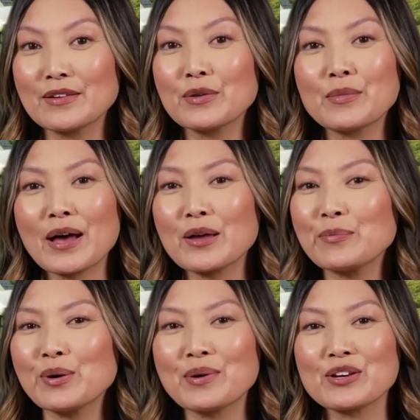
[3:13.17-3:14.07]
While
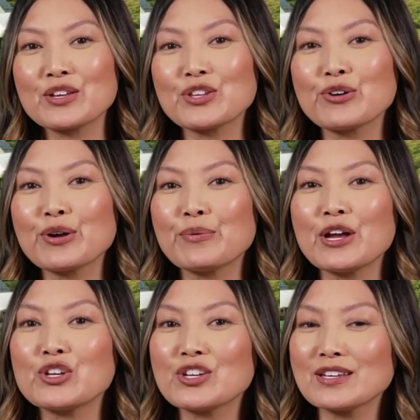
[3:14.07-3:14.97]
aerobic
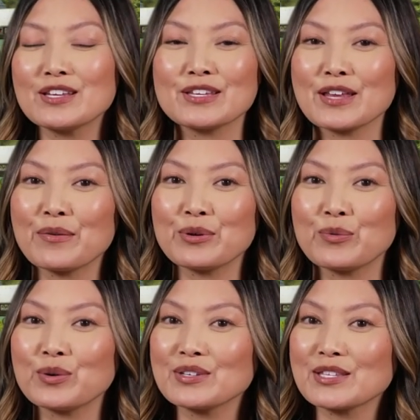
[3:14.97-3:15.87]
deterioration is
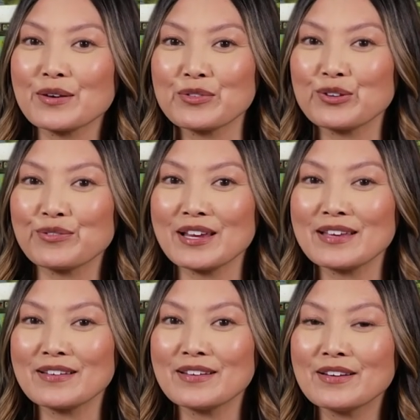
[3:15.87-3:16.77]
inevitable to some degree,